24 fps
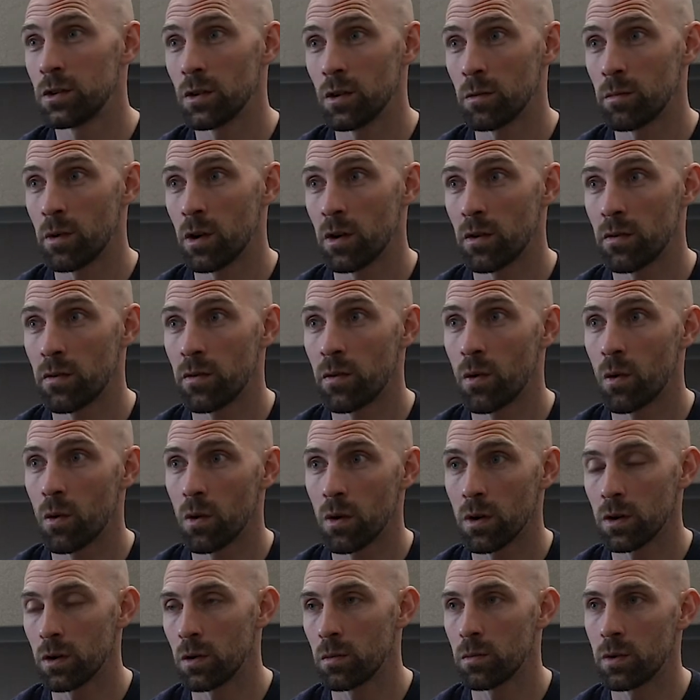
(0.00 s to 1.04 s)
You're about a
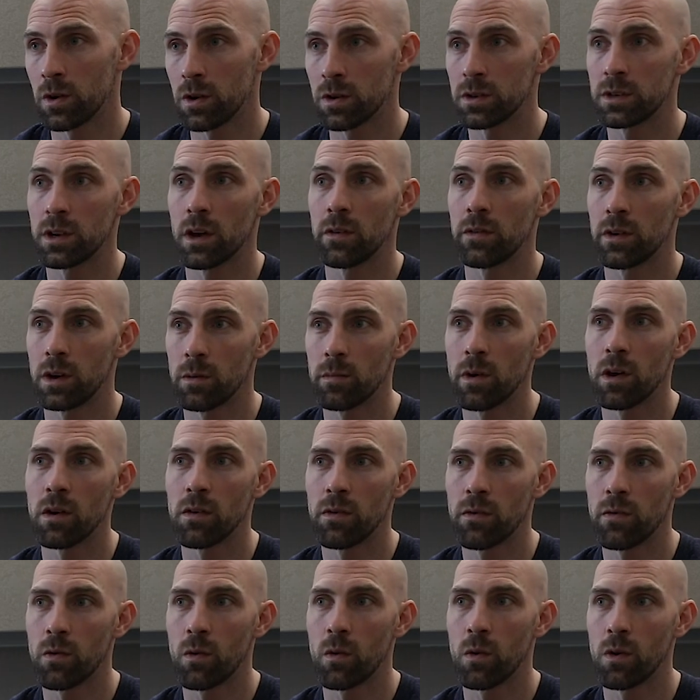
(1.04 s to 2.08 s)
4, you'd put yourself at about a
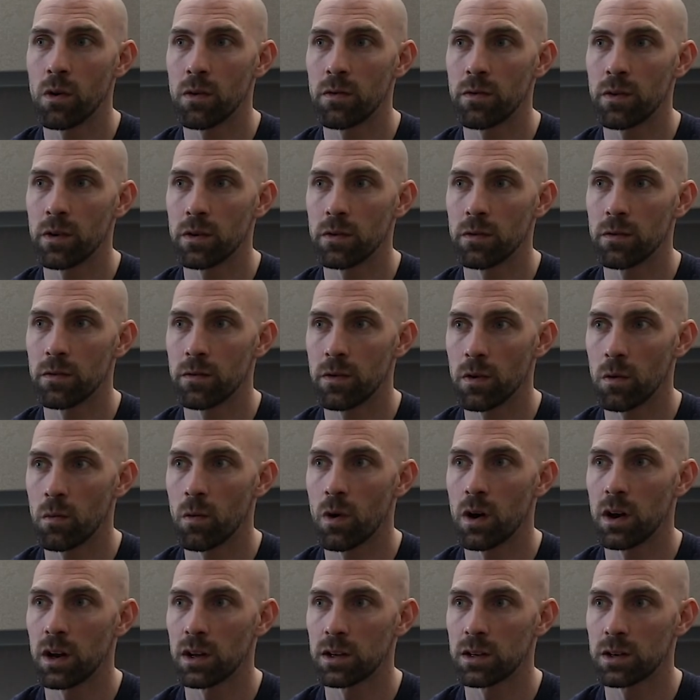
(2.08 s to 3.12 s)
4 for
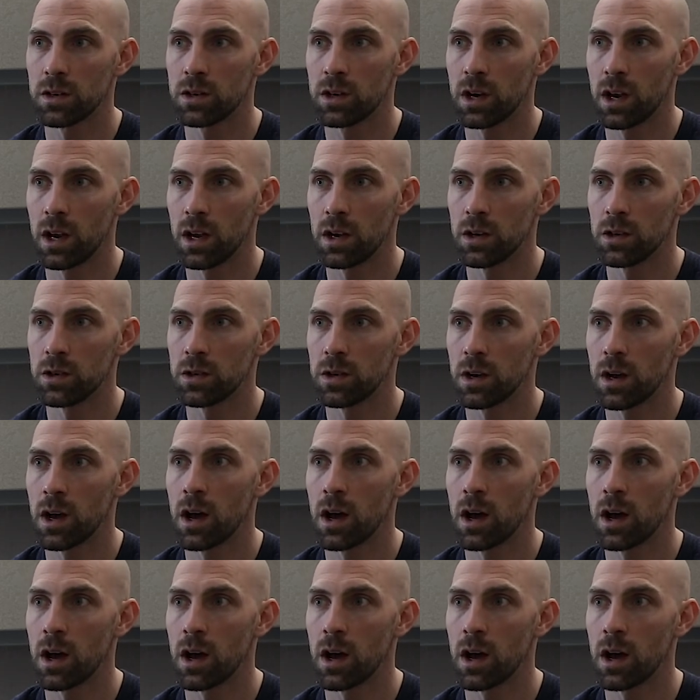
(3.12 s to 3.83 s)
wanting to change.